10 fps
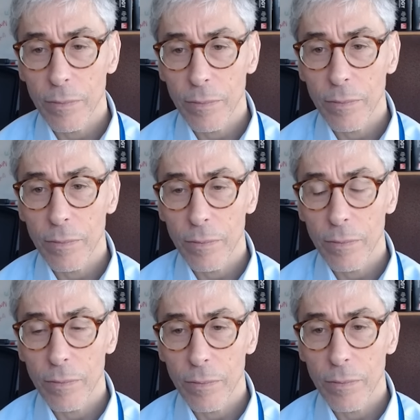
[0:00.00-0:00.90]

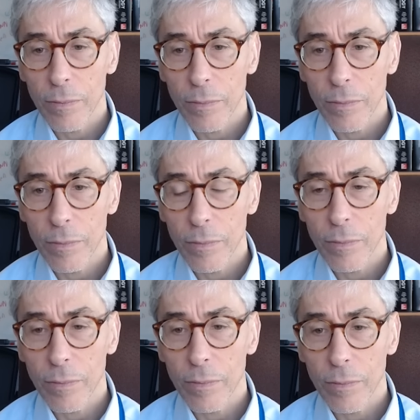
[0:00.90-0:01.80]

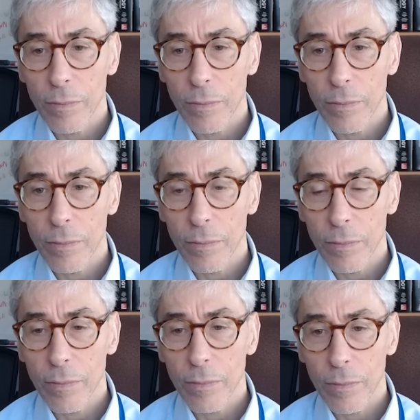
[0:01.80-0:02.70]

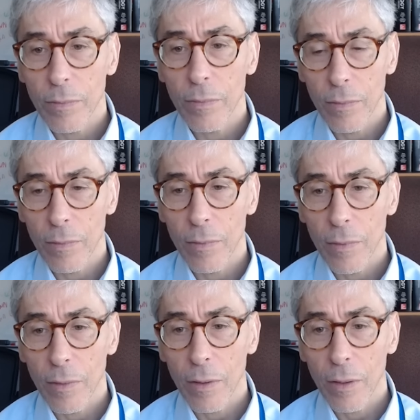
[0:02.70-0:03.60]

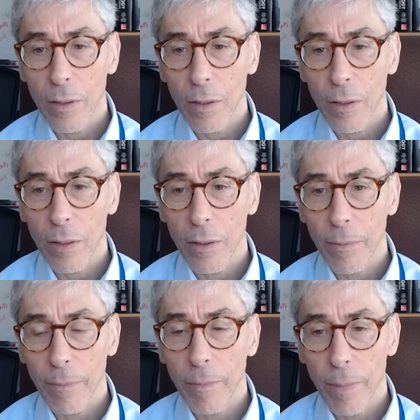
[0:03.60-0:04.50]

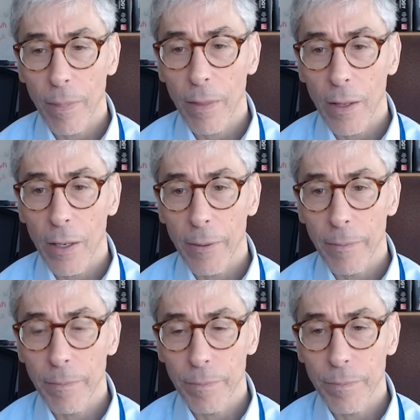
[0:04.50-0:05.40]

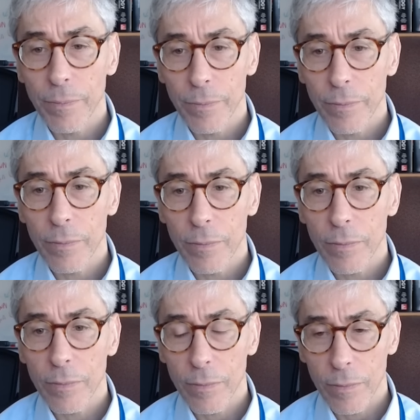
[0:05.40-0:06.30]

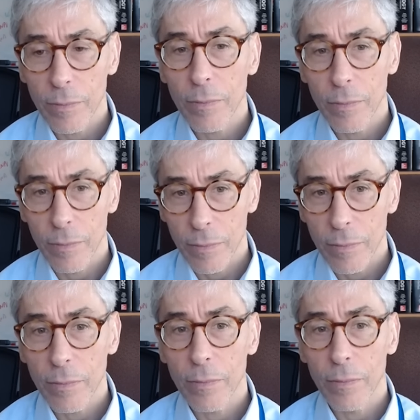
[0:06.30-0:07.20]

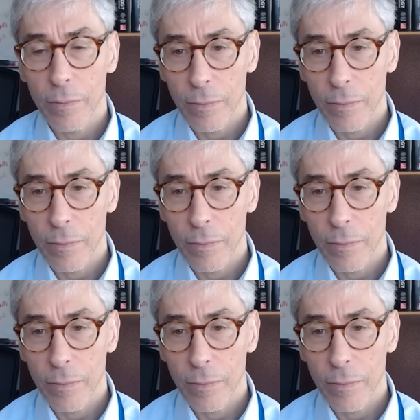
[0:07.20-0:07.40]
[no speech]